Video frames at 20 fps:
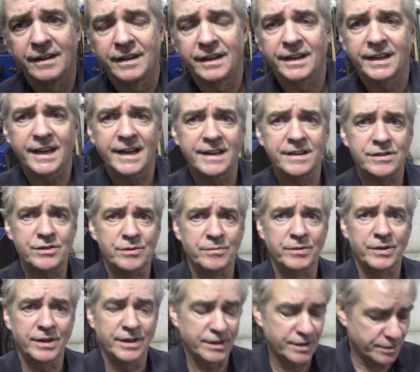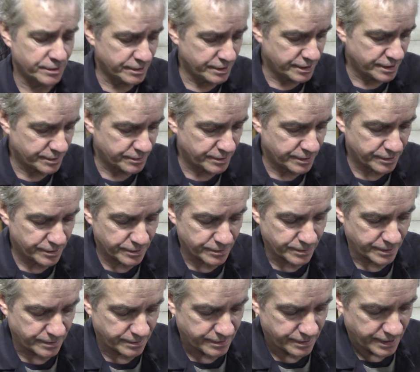Again, something you couldn't do with the other
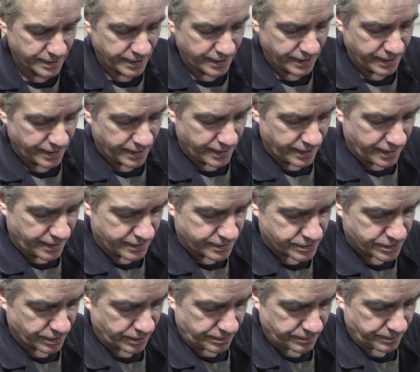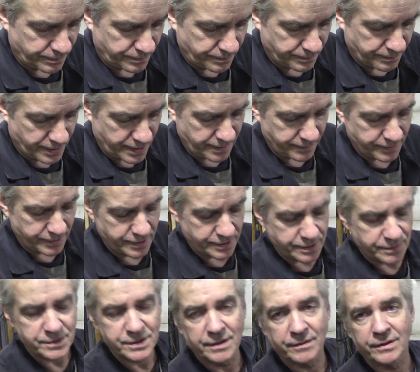one. So what I'm going to
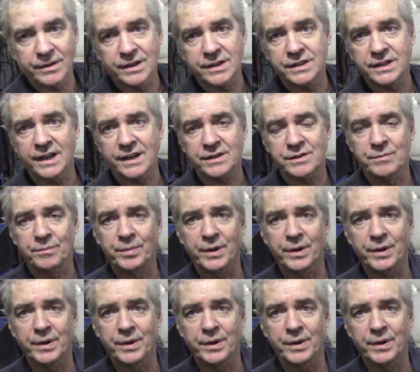do is I'm going to take some